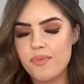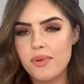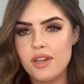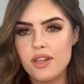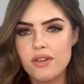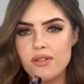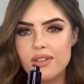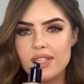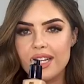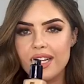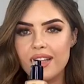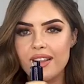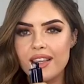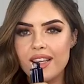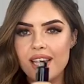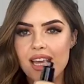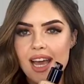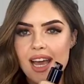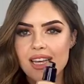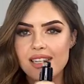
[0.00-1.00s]
been using
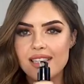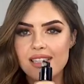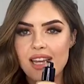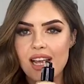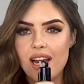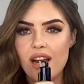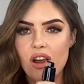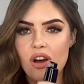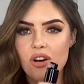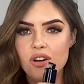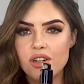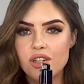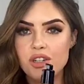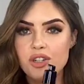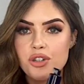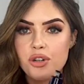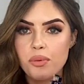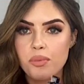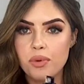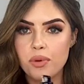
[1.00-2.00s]
the Estee Lauder
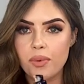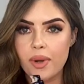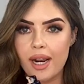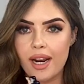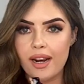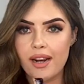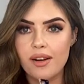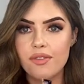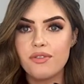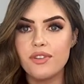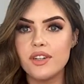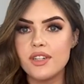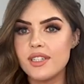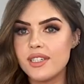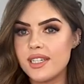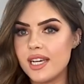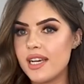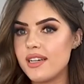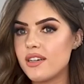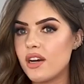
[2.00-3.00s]
Double Wear for
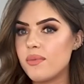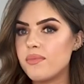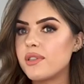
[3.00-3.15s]
daytime.